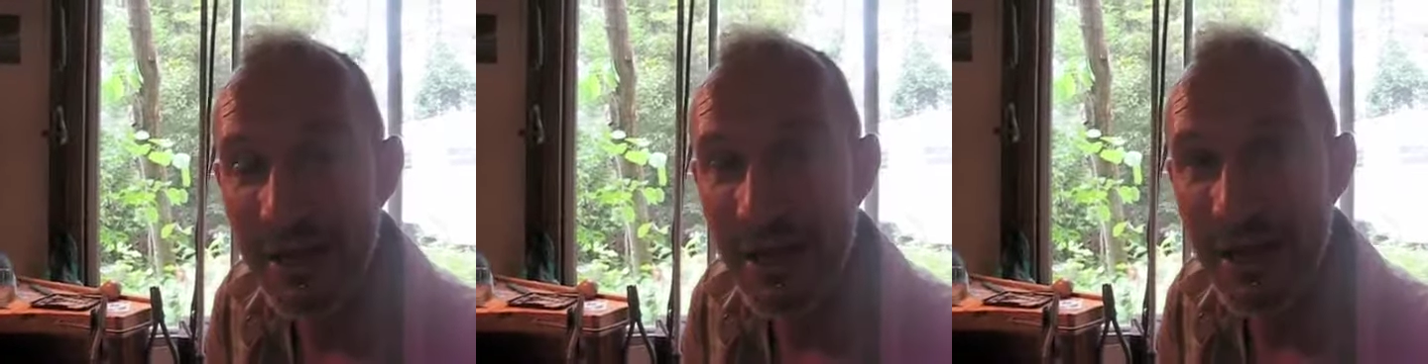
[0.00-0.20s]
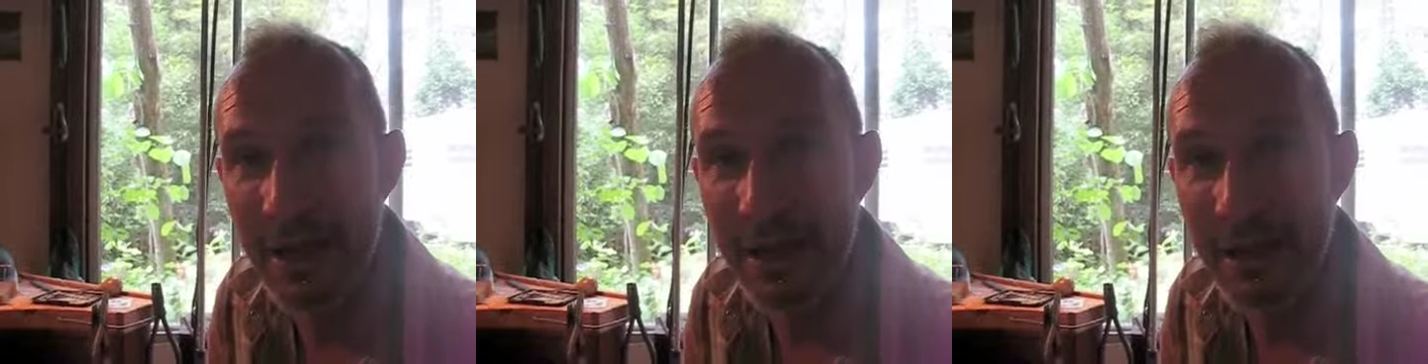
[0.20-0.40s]

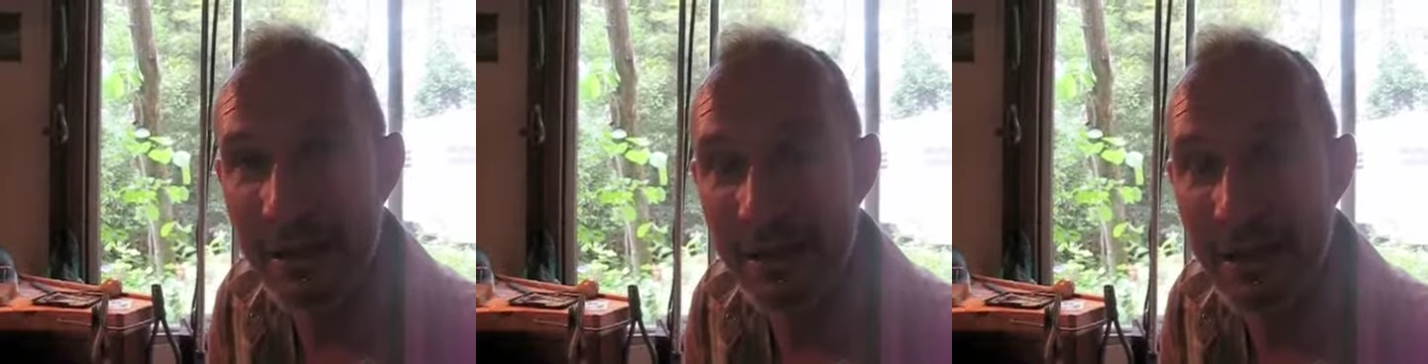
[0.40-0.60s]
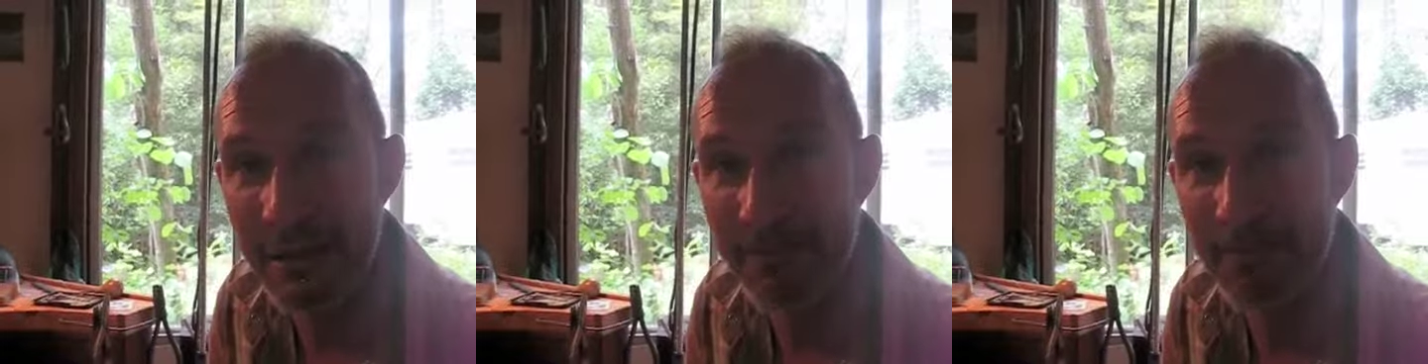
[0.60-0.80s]

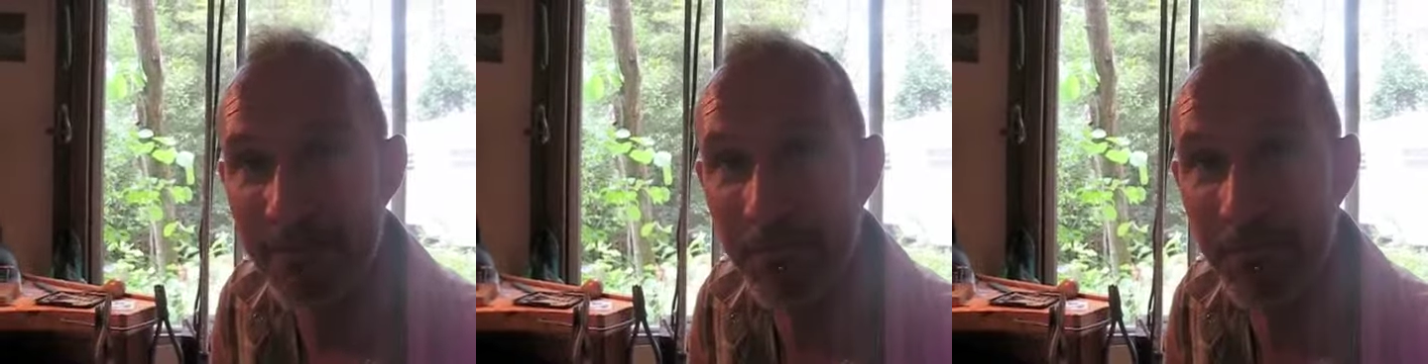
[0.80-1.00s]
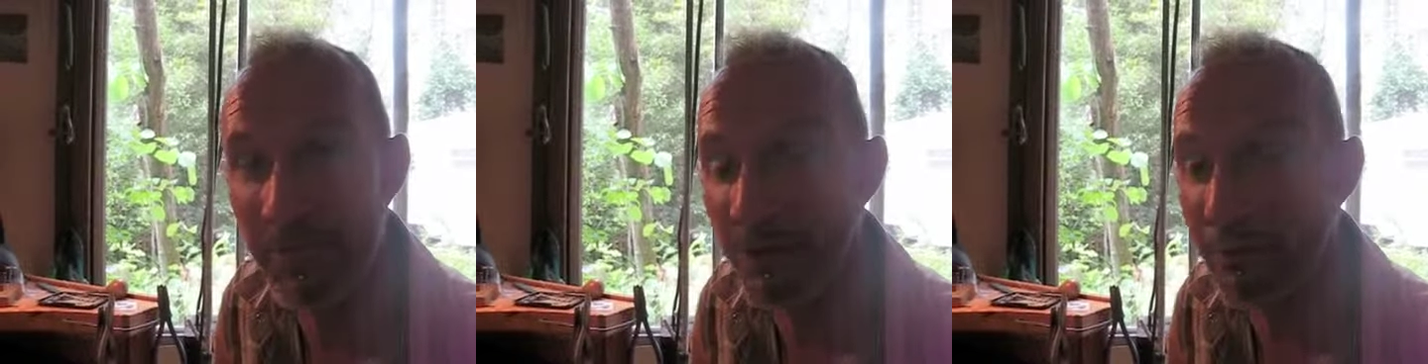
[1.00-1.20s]
and
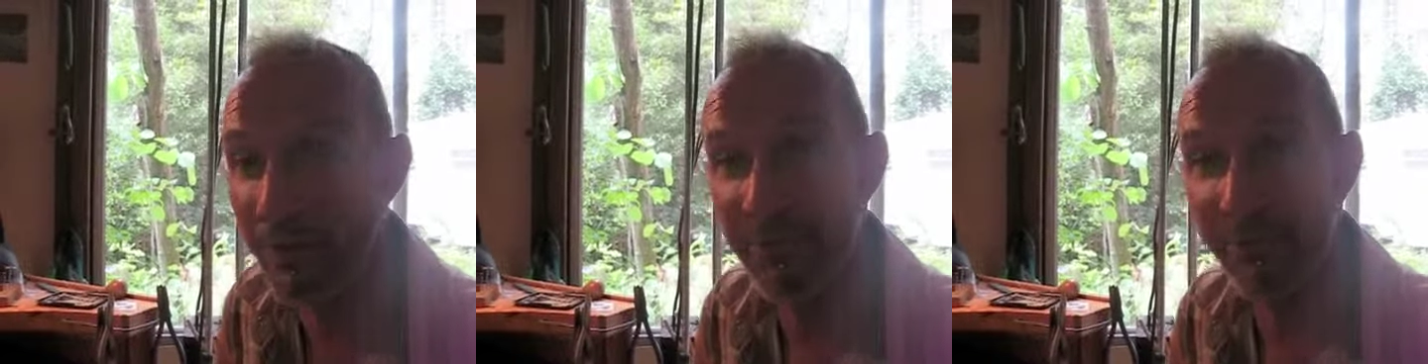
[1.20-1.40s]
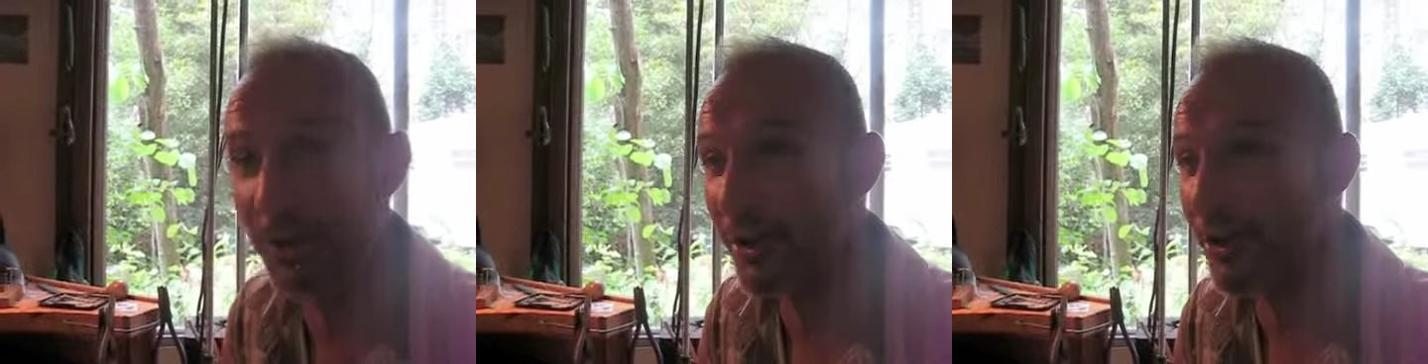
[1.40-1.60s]
the
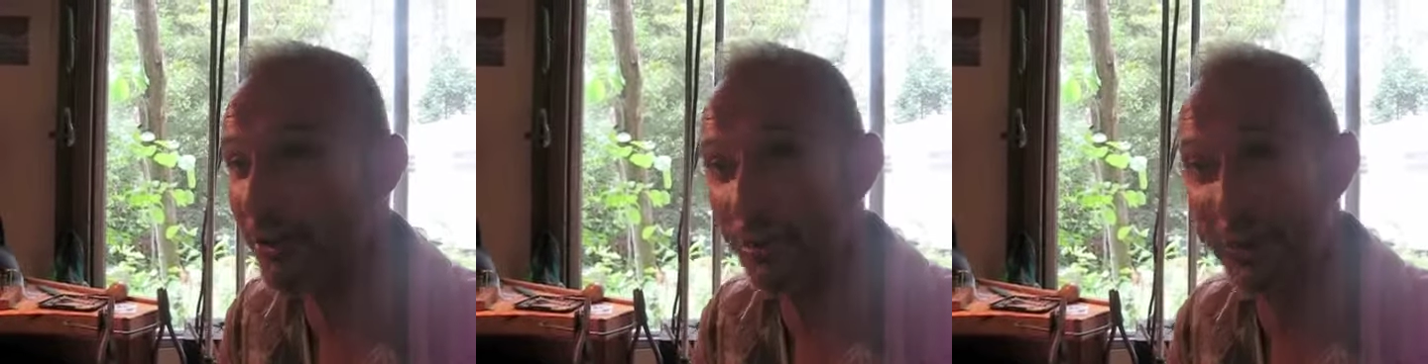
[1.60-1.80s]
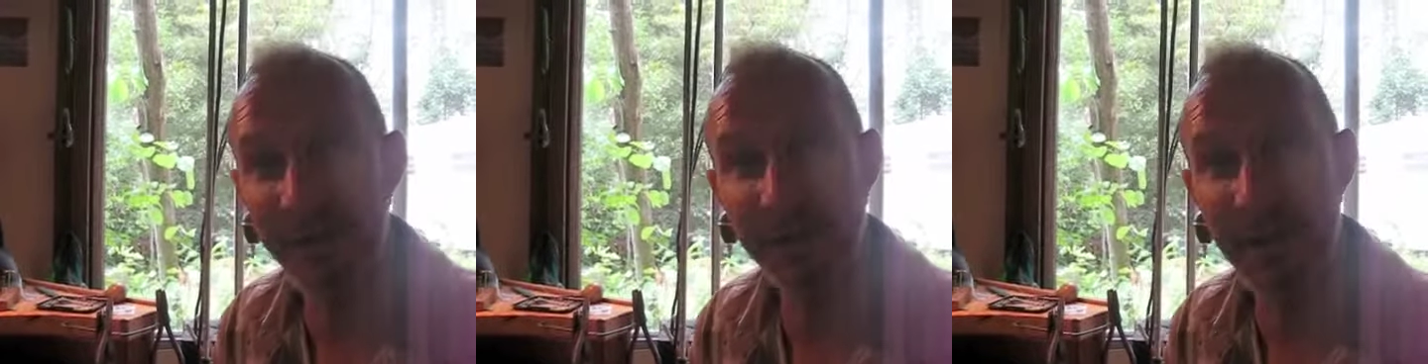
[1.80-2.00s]
response
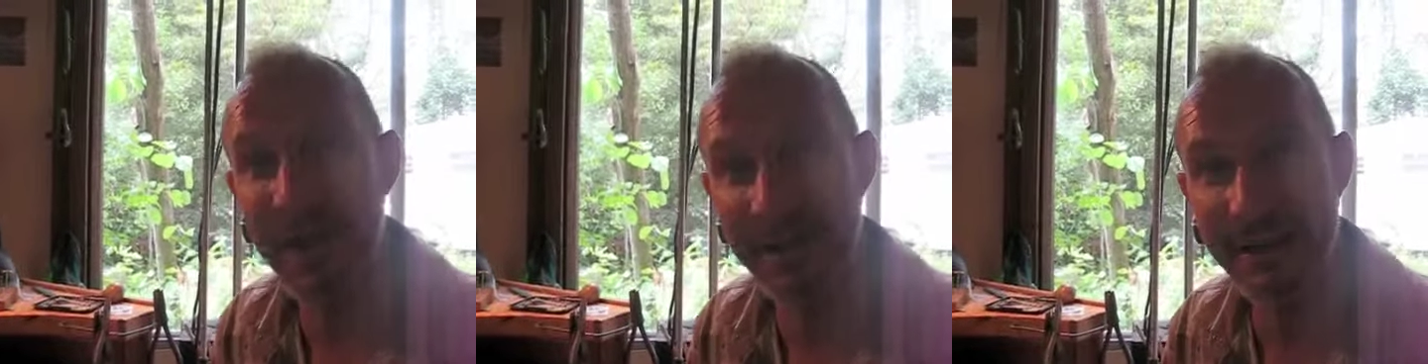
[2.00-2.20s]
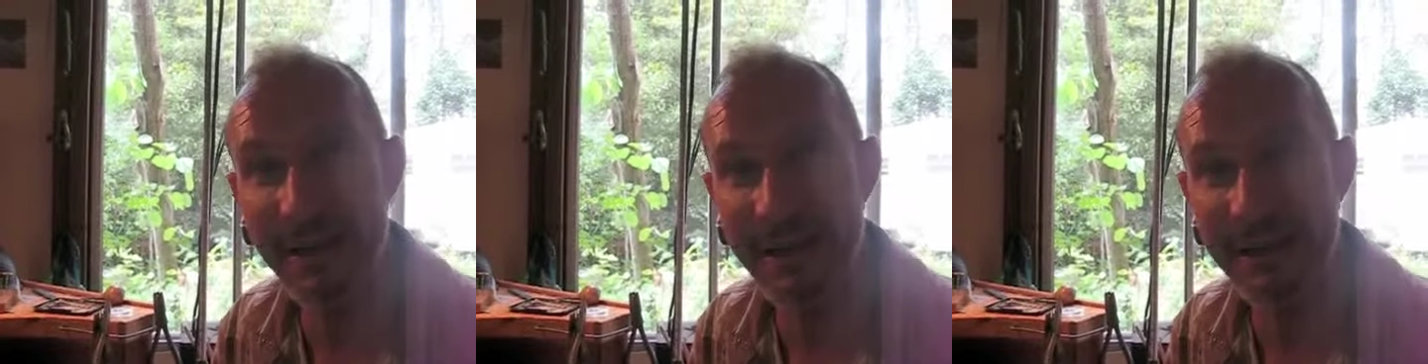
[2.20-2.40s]
was
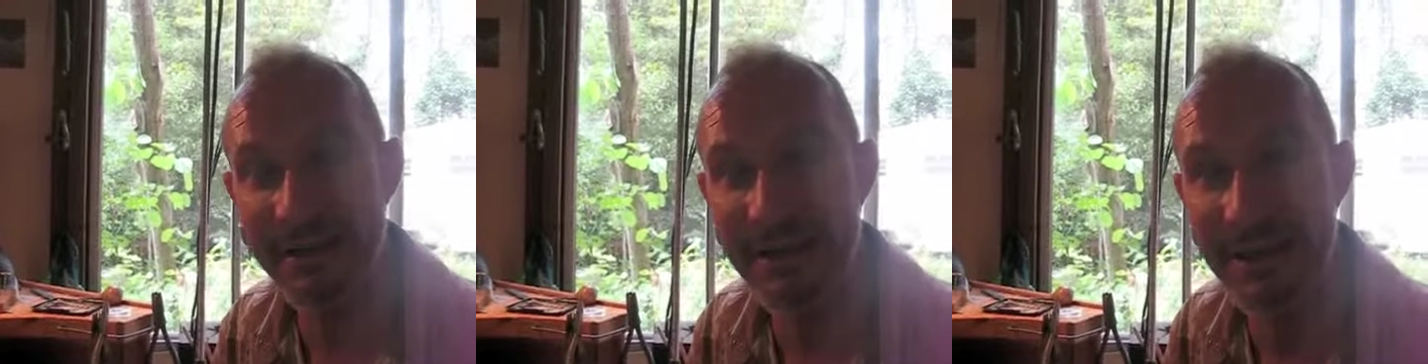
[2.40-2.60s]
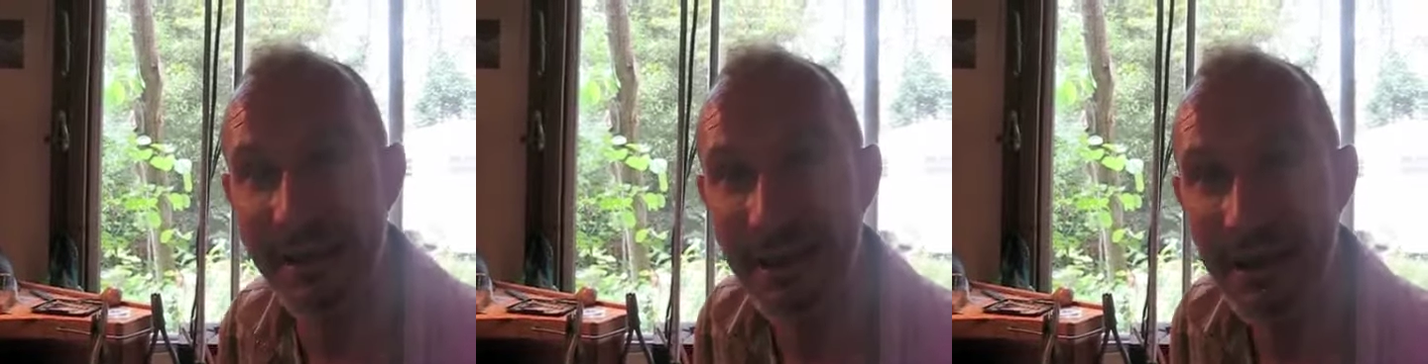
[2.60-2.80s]

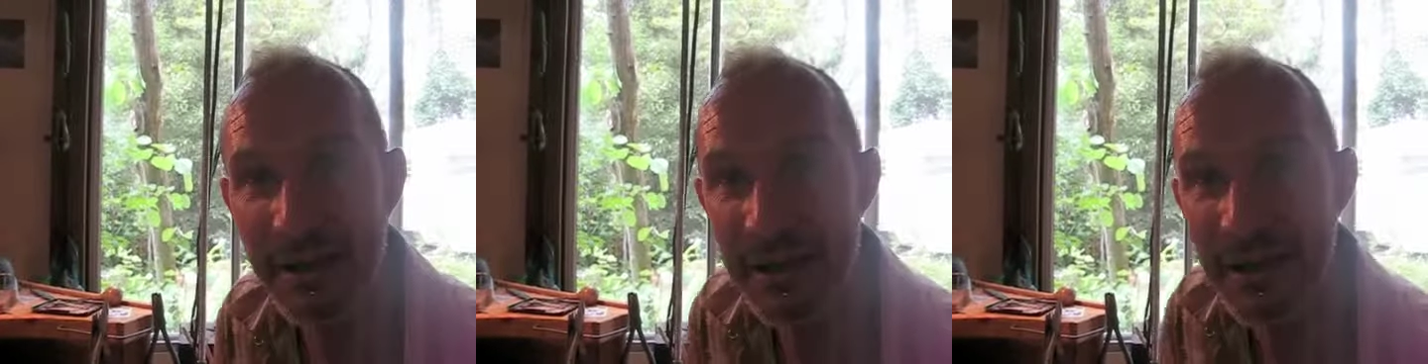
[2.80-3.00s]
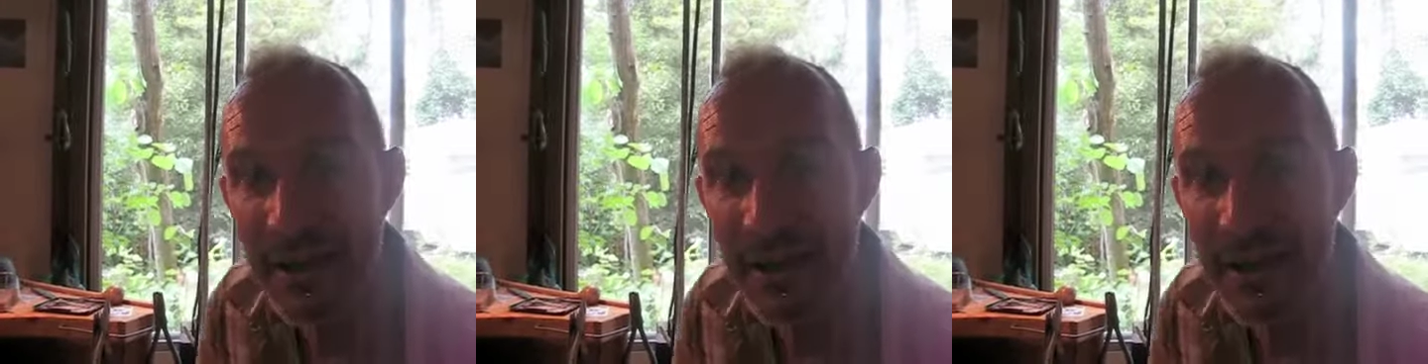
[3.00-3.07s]
fantastic,